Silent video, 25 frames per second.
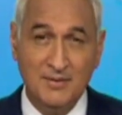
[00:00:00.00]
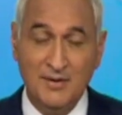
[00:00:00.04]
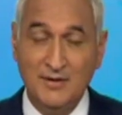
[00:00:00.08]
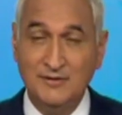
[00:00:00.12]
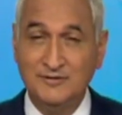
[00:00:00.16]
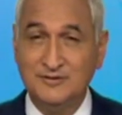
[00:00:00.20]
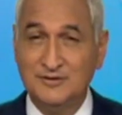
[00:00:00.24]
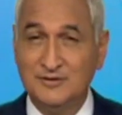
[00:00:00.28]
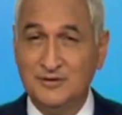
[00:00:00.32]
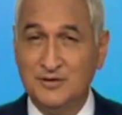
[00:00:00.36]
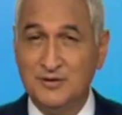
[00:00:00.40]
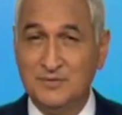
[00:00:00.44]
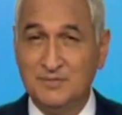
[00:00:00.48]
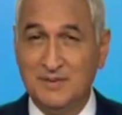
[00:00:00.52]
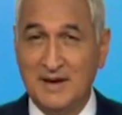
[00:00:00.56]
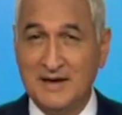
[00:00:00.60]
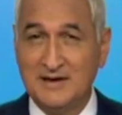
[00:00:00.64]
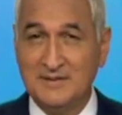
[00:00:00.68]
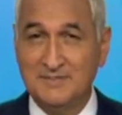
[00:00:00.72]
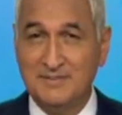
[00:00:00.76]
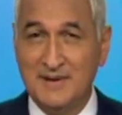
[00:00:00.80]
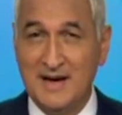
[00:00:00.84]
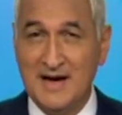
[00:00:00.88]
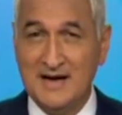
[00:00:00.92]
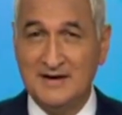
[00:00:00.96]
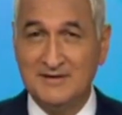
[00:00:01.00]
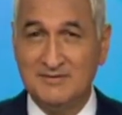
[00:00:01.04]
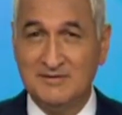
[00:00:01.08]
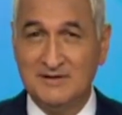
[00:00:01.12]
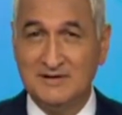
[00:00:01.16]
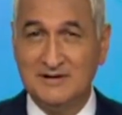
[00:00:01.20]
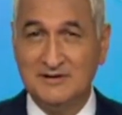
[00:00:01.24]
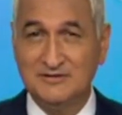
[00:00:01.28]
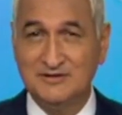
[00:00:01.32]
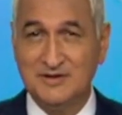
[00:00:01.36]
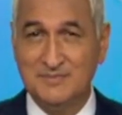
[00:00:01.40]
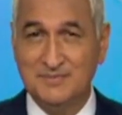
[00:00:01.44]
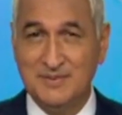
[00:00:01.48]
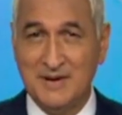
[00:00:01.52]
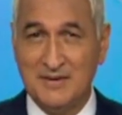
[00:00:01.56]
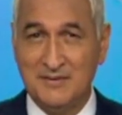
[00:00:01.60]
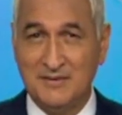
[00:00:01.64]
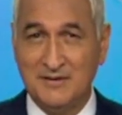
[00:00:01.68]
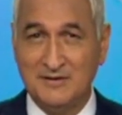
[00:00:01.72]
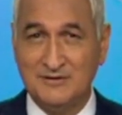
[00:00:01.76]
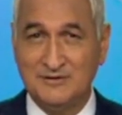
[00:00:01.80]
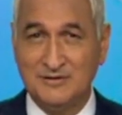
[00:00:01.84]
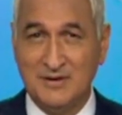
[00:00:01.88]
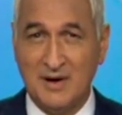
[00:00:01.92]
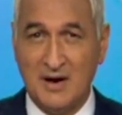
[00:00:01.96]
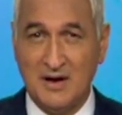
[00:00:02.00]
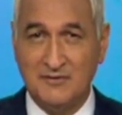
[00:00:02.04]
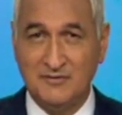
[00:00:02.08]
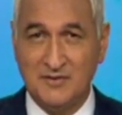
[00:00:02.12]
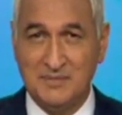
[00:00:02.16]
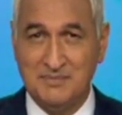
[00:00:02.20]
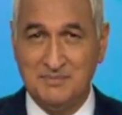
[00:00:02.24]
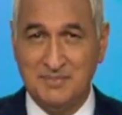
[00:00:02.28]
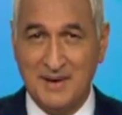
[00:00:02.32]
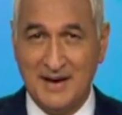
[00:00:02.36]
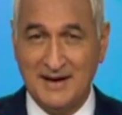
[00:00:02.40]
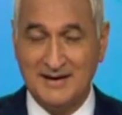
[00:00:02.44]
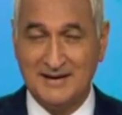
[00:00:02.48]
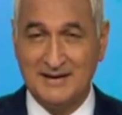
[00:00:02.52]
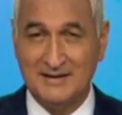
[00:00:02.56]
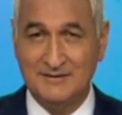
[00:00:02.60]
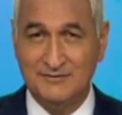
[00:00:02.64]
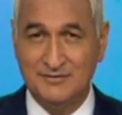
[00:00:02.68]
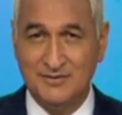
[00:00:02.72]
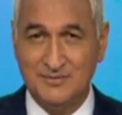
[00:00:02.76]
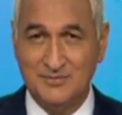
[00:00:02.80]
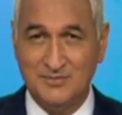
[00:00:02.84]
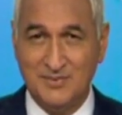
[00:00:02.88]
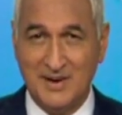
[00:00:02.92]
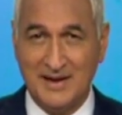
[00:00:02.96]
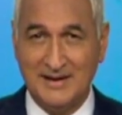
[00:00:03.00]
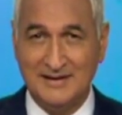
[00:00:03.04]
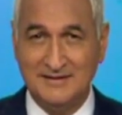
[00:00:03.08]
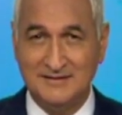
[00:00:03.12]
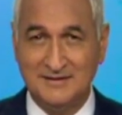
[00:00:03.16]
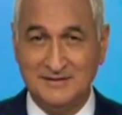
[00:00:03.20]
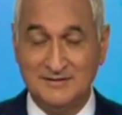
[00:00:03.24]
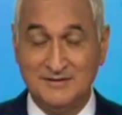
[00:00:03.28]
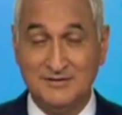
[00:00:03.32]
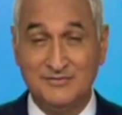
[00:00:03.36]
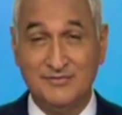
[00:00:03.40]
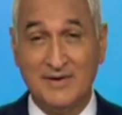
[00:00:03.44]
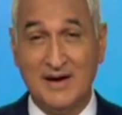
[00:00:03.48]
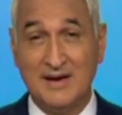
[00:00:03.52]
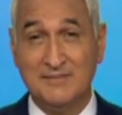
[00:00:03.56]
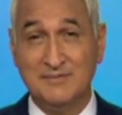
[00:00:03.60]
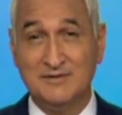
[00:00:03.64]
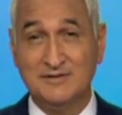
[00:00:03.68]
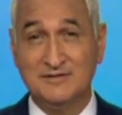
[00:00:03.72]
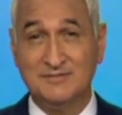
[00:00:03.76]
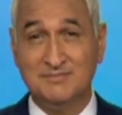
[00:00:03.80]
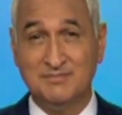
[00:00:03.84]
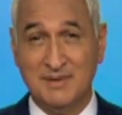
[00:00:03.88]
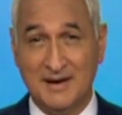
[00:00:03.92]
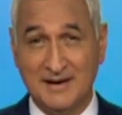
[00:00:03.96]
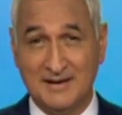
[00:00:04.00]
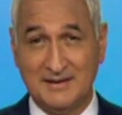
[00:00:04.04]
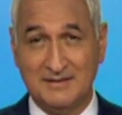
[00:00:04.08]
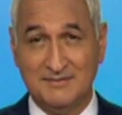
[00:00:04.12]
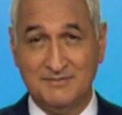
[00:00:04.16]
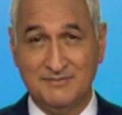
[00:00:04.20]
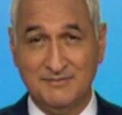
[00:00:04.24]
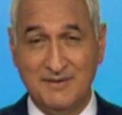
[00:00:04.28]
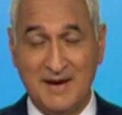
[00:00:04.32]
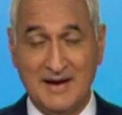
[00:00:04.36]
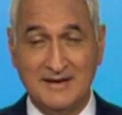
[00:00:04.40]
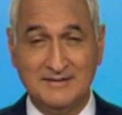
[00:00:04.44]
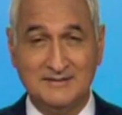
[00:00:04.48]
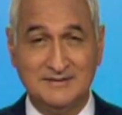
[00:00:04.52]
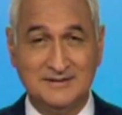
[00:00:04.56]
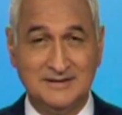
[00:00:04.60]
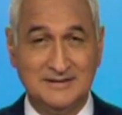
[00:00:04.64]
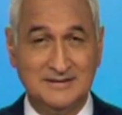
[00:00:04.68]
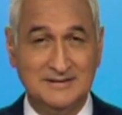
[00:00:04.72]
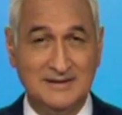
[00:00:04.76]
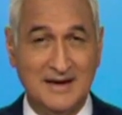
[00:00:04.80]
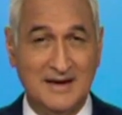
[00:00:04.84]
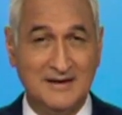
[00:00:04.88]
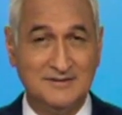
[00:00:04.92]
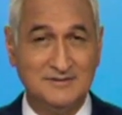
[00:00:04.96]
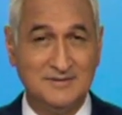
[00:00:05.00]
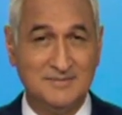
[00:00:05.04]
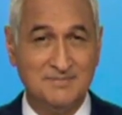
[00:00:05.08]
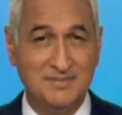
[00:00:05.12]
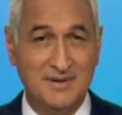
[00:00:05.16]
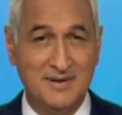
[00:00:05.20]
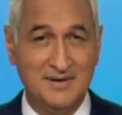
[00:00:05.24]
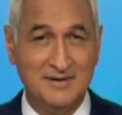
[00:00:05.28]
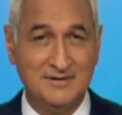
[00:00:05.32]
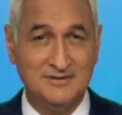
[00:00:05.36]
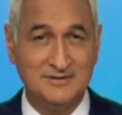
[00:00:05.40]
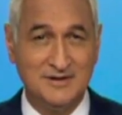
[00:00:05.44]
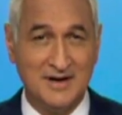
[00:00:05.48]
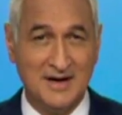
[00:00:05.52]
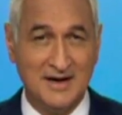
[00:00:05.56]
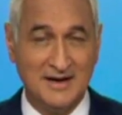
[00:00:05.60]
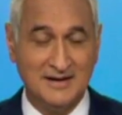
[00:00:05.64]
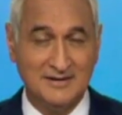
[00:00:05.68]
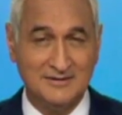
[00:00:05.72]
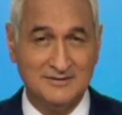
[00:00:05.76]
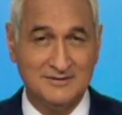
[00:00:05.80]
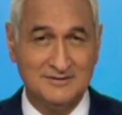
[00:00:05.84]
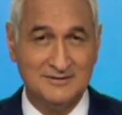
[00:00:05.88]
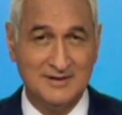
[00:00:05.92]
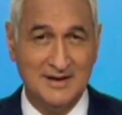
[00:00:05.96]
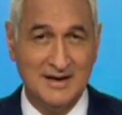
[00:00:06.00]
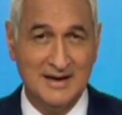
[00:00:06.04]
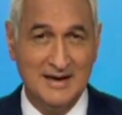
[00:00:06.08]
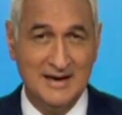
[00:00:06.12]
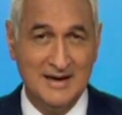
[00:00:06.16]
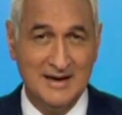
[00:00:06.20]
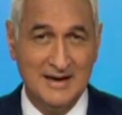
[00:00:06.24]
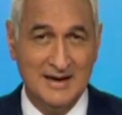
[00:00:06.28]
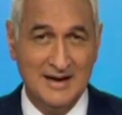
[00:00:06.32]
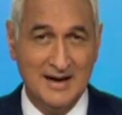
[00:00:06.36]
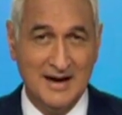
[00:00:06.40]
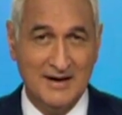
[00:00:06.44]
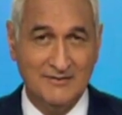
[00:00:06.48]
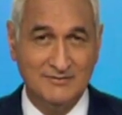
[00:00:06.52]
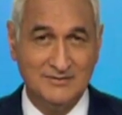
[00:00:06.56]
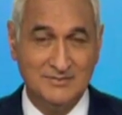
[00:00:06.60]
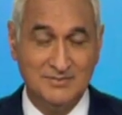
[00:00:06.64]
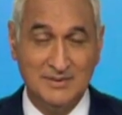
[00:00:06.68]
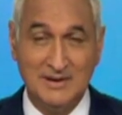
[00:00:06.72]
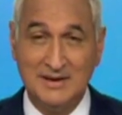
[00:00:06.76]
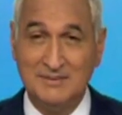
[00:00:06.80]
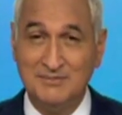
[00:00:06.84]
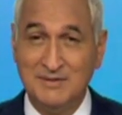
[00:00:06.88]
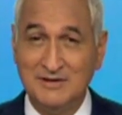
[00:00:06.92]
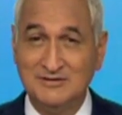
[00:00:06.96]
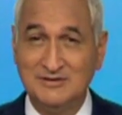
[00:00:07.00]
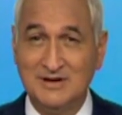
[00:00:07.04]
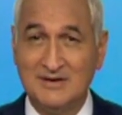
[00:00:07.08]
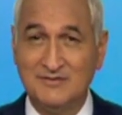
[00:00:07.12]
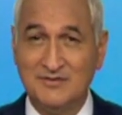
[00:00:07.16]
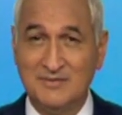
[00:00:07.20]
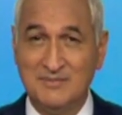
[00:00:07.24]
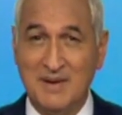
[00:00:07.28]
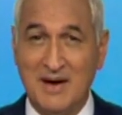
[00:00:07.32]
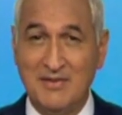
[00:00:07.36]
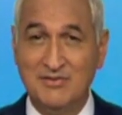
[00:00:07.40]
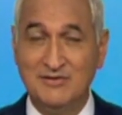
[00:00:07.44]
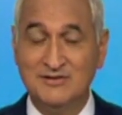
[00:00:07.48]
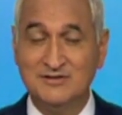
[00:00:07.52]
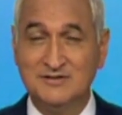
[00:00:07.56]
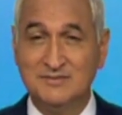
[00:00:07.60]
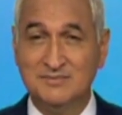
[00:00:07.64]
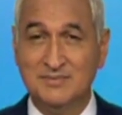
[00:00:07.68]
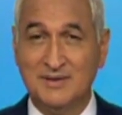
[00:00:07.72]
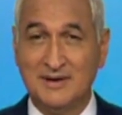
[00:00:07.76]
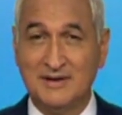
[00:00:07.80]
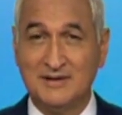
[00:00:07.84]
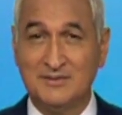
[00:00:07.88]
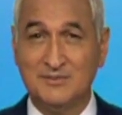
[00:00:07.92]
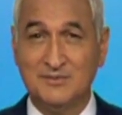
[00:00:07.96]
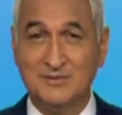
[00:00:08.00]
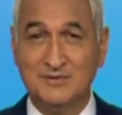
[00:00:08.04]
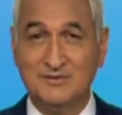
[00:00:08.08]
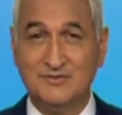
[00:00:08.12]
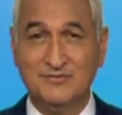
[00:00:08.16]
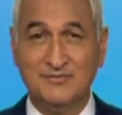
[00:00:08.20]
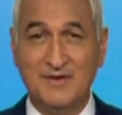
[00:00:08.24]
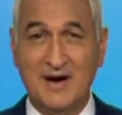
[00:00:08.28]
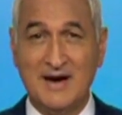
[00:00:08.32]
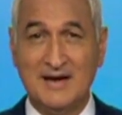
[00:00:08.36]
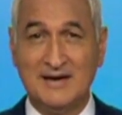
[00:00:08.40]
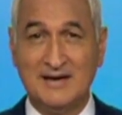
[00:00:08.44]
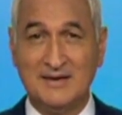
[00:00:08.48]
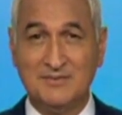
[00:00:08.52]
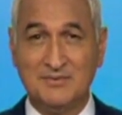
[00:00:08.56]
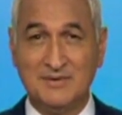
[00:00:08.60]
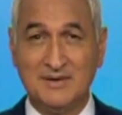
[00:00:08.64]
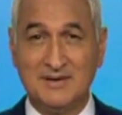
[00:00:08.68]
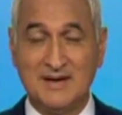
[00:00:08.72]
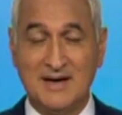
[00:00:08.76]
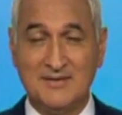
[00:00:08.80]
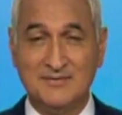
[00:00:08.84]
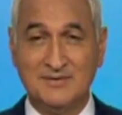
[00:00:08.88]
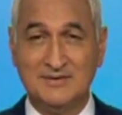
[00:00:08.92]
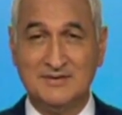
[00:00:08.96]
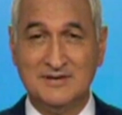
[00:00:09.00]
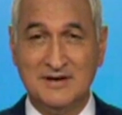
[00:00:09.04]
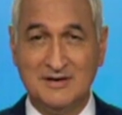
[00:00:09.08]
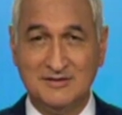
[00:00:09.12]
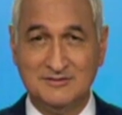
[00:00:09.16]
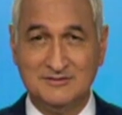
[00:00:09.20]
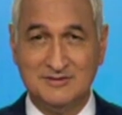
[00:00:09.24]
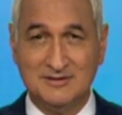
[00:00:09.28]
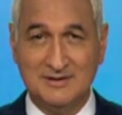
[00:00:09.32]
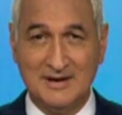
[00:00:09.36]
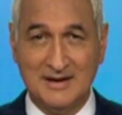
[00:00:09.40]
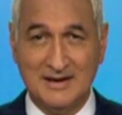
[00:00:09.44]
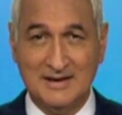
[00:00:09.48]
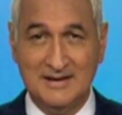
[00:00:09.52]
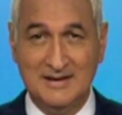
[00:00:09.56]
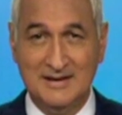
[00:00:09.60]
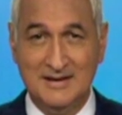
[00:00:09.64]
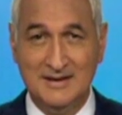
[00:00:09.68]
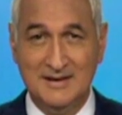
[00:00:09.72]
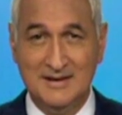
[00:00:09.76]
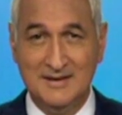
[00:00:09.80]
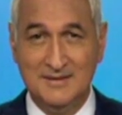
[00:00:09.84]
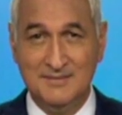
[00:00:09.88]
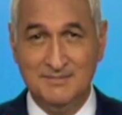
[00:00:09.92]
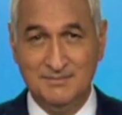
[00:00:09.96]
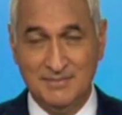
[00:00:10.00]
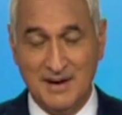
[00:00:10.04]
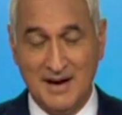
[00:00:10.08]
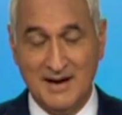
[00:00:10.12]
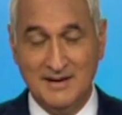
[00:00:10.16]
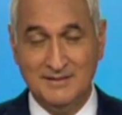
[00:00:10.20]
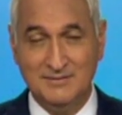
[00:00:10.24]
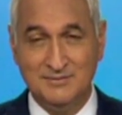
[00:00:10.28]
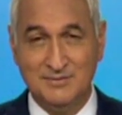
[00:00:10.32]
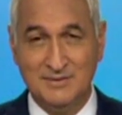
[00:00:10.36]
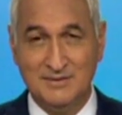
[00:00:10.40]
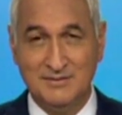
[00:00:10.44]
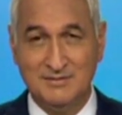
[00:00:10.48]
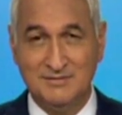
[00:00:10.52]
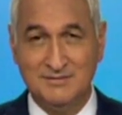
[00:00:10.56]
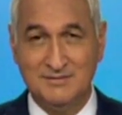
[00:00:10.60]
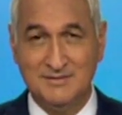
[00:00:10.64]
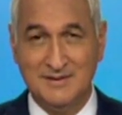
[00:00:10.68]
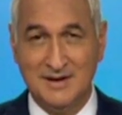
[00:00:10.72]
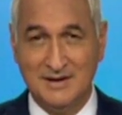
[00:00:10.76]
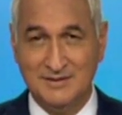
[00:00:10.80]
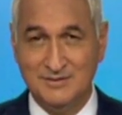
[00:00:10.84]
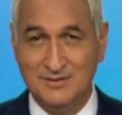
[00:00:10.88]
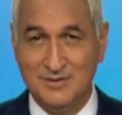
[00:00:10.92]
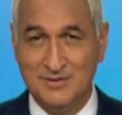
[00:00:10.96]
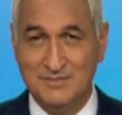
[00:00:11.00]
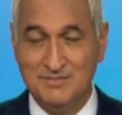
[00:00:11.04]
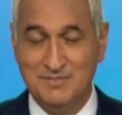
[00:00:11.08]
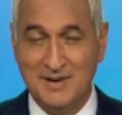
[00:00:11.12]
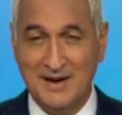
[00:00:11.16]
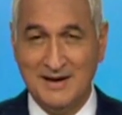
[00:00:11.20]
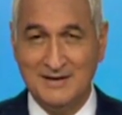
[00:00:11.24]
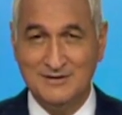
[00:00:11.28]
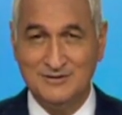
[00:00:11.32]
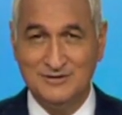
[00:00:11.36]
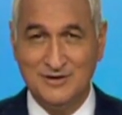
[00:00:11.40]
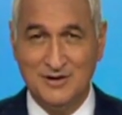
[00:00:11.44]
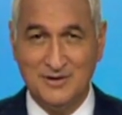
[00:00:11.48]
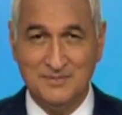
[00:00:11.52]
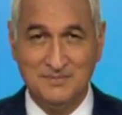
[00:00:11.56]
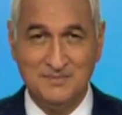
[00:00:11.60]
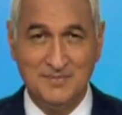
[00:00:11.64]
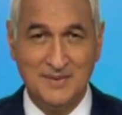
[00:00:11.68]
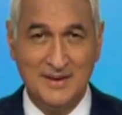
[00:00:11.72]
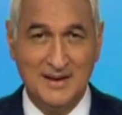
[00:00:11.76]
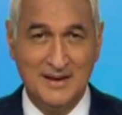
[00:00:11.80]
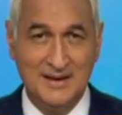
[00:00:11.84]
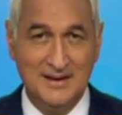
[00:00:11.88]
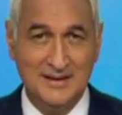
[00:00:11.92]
person who played a part in the disappearance of a bucket from Wellington's famous bucket fountain has apologised. After being missing for months, the bucket was finally recovered yesterday, but with a new paint job.